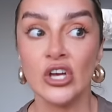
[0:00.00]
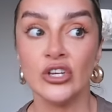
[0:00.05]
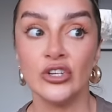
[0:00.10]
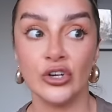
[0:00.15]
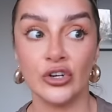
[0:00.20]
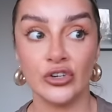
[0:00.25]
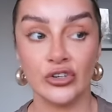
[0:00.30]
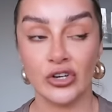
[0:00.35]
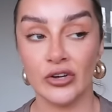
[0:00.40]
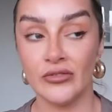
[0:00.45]

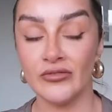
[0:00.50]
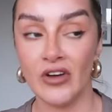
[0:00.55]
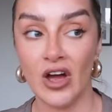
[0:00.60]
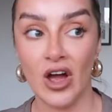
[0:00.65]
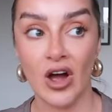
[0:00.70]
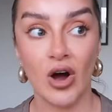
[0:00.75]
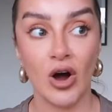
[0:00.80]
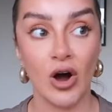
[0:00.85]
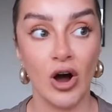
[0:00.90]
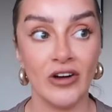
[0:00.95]
you could
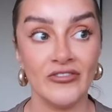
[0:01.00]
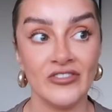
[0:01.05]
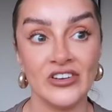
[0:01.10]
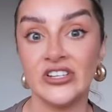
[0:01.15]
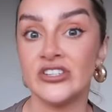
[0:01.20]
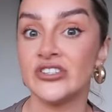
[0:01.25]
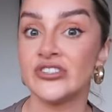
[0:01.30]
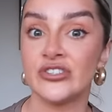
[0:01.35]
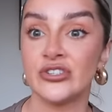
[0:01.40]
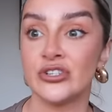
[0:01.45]
convert half
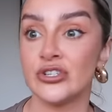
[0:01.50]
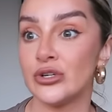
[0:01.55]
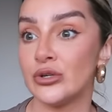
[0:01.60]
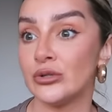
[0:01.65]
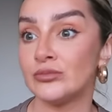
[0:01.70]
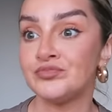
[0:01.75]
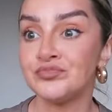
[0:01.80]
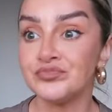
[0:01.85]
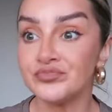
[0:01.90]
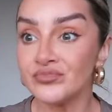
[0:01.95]

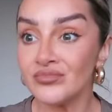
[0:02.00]
into